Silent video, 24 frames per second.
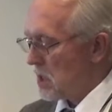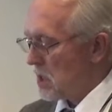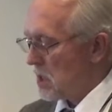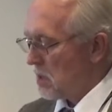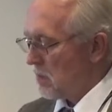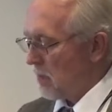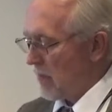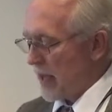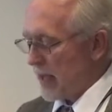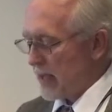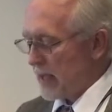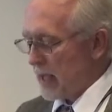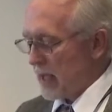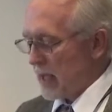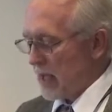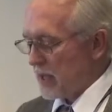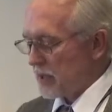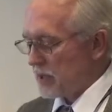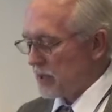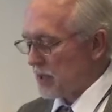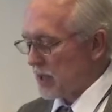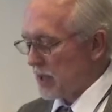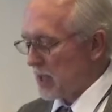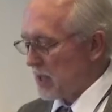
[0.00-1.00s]
My
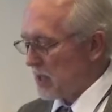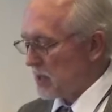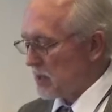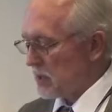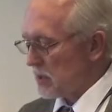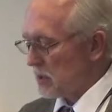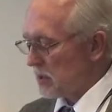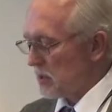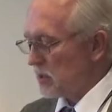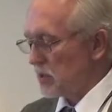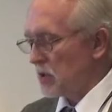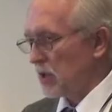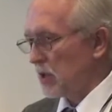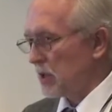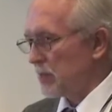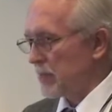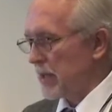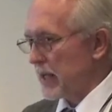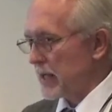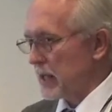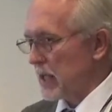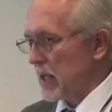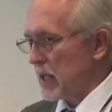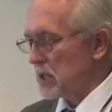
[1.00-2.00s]
guess is, it's only
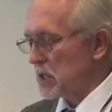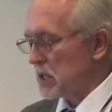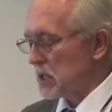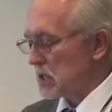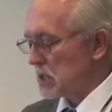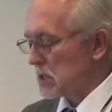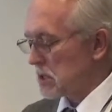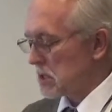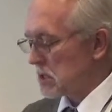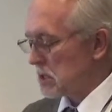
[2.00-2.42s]
my guess,